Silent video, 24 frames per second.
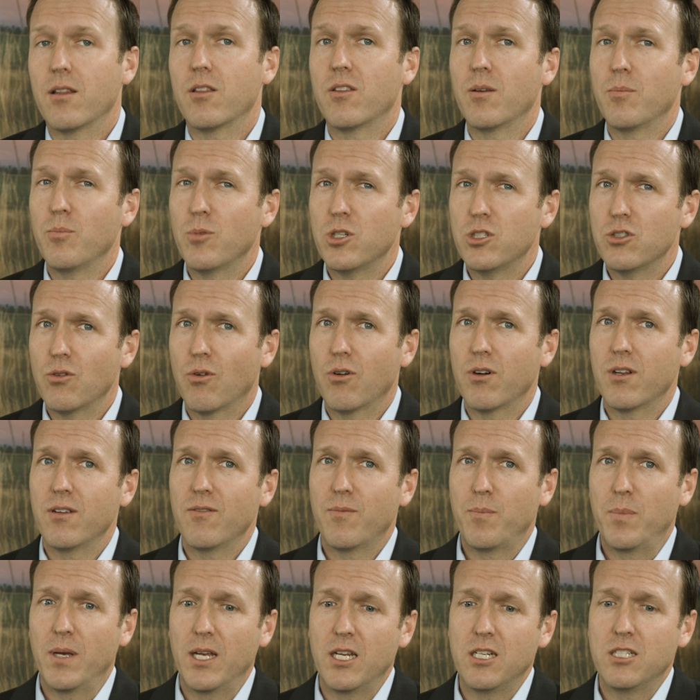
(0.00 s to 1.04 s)
The majority
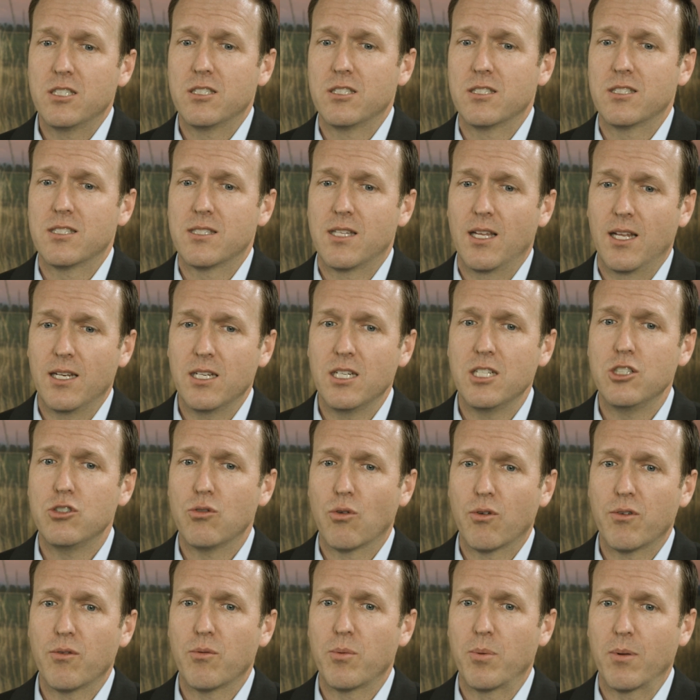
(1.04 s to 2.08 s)
of patients that need
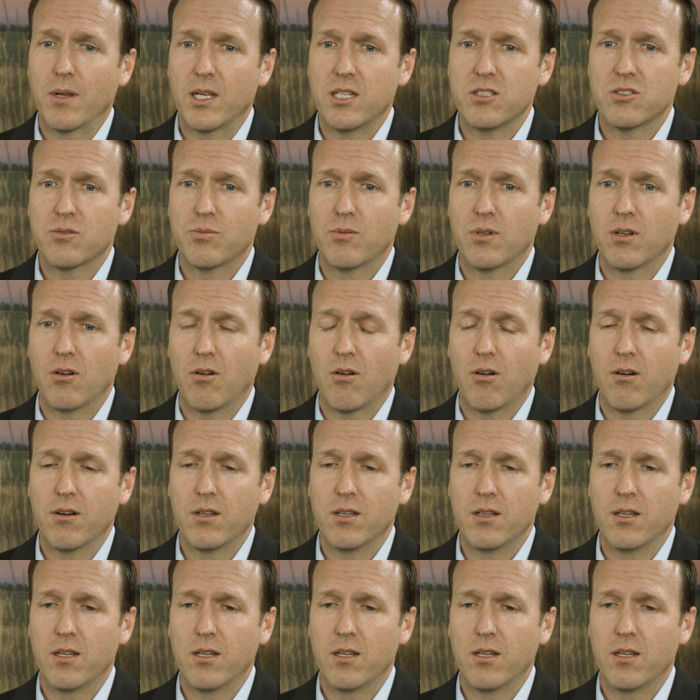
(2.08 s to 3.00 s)
joint replacement are in